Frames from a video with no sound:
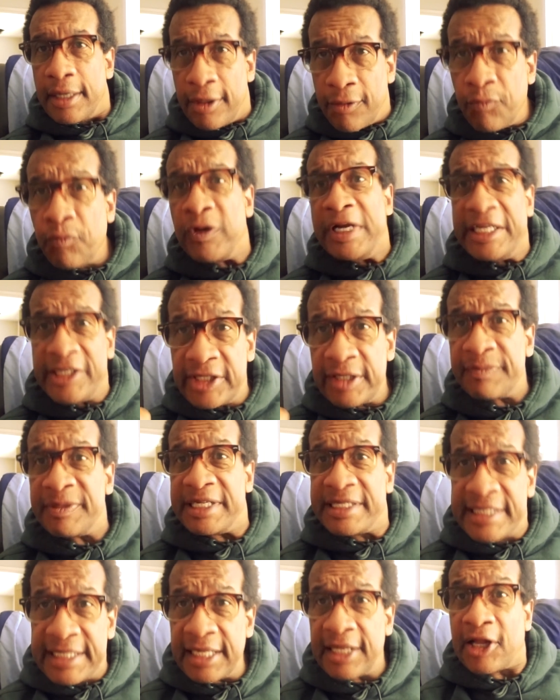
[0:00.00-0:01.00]
We should be
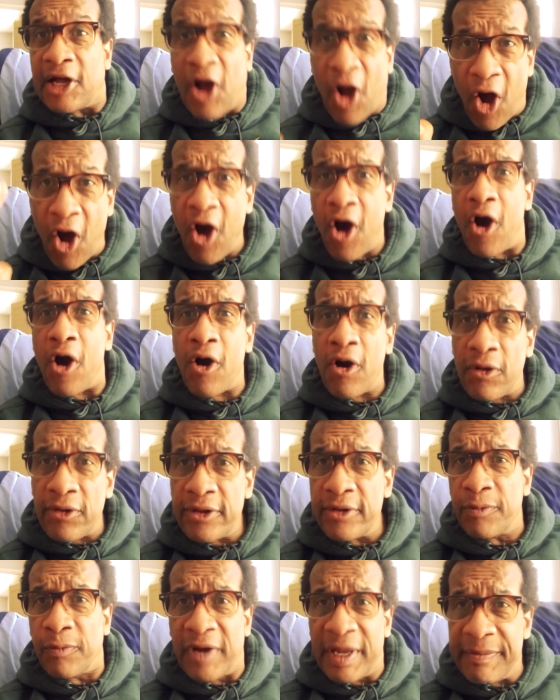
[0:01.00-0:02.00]
selling all the
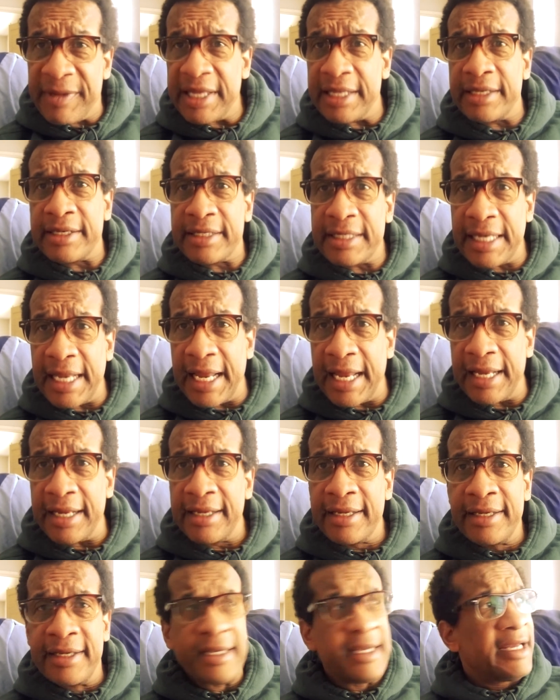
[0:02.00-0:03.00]
women today.
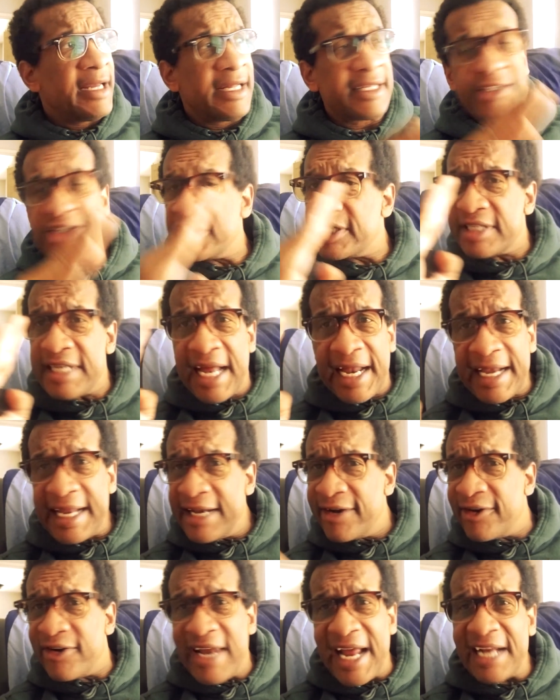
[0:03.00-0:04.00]
It's just not
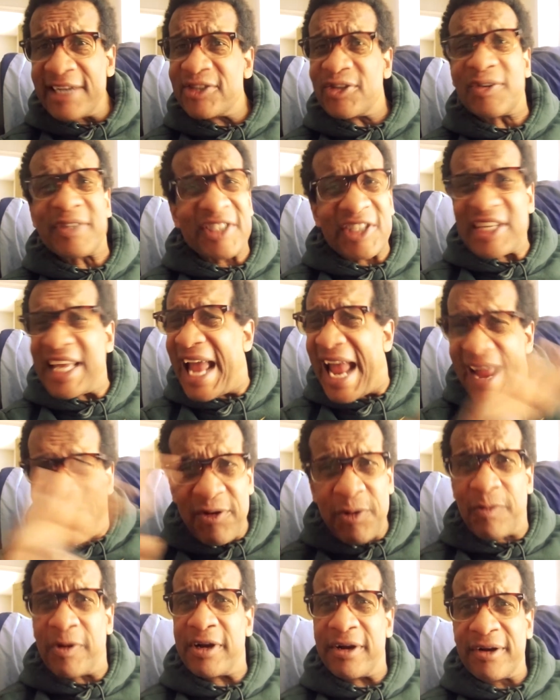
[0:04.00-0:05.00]
international, it's
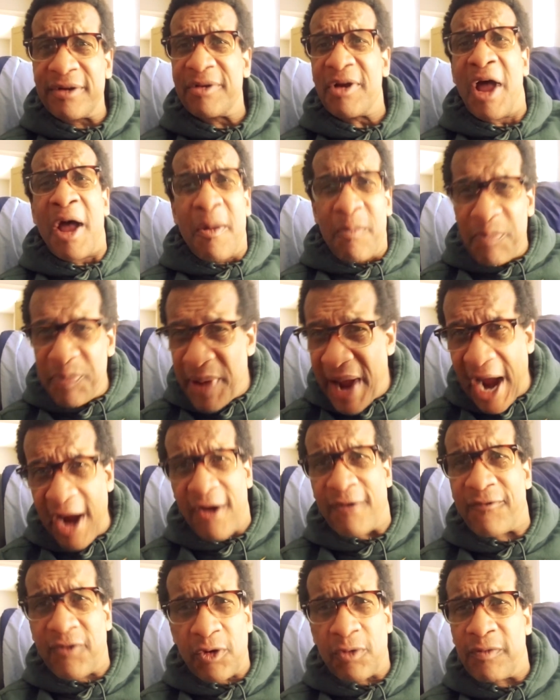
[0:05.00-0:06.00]
everywhere.
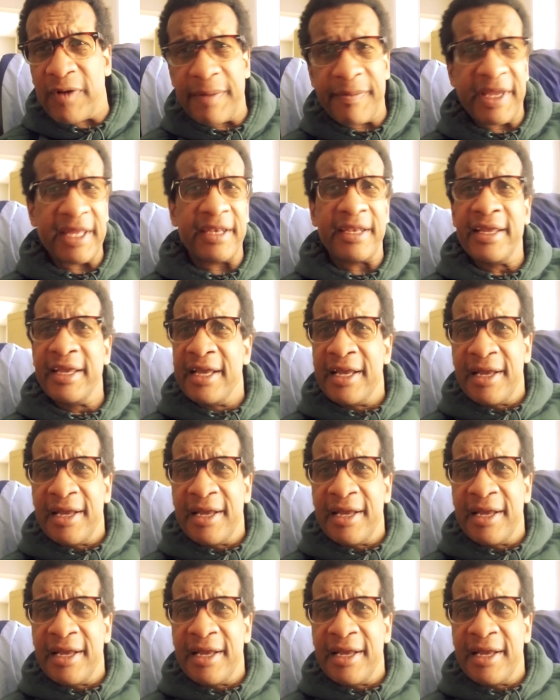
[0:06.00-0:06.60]
Powerful women,